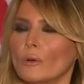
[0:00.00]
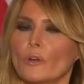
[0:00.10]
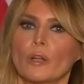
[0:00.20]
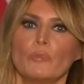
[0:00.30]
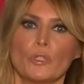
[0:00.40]

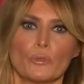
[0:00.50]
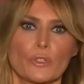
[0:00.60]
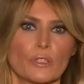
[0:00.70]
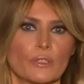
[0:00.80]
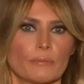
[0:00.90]
Her
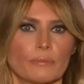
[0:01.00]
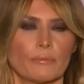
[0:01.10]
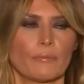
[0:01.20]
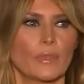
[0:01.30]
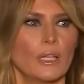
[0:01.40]
commentary
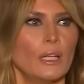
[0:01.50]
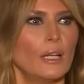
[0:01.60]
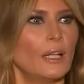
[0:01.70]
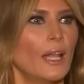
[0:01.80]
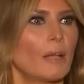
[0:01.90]
extended
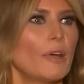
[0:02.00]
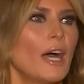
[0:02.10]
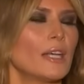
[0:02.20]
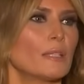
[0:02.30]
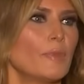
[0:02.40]
beyond her
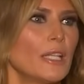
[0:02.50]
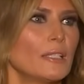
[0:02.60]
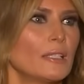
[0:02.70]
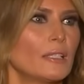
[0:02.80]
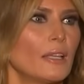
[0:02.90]
personal
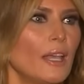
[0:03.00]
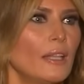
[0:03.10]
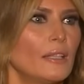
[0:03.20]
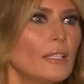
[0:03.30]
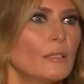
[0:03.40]

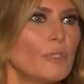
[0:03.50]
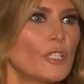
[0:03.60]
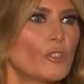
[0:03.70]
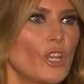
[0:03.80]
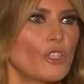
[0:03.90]
experiences,
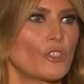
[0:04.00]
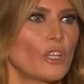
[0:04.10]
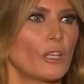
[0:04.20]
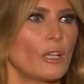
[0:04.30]
delving into